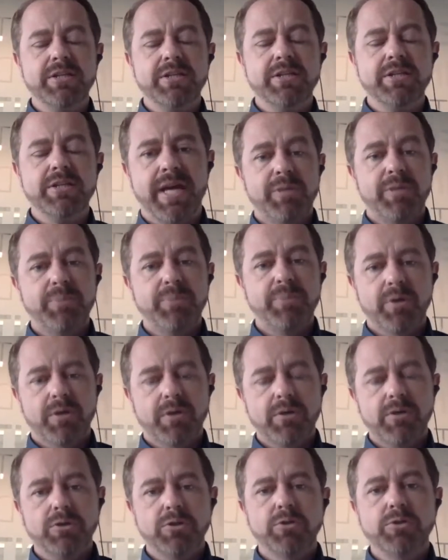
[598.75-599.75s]
where people
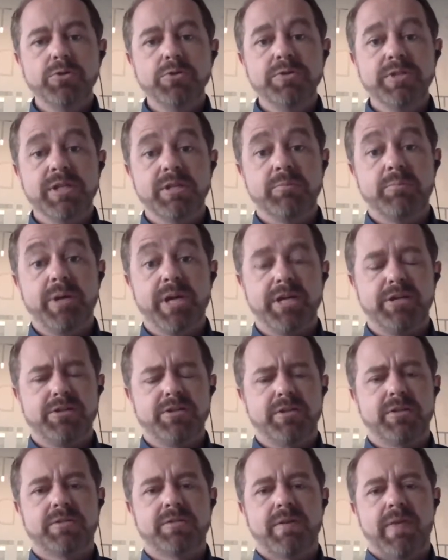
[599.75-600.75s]
are losing
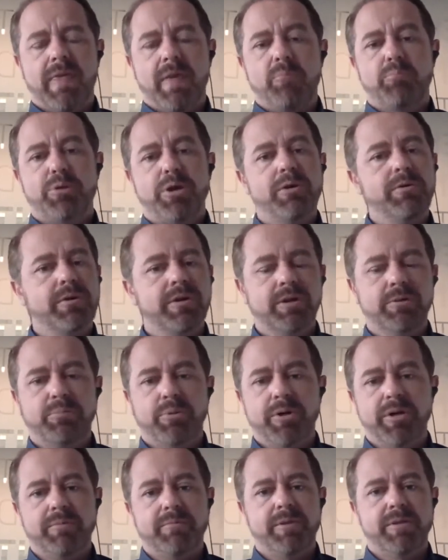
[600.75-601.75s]
patients, broken
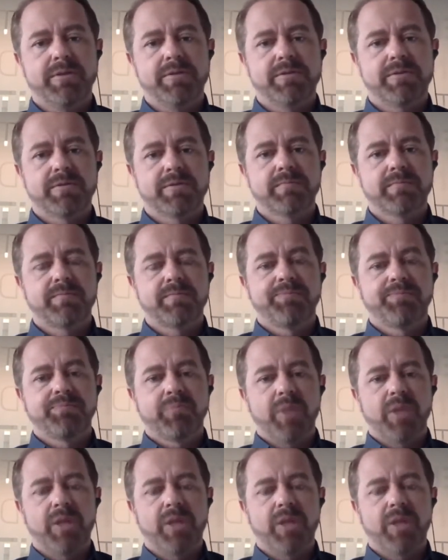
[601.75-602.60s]
appointments. You know,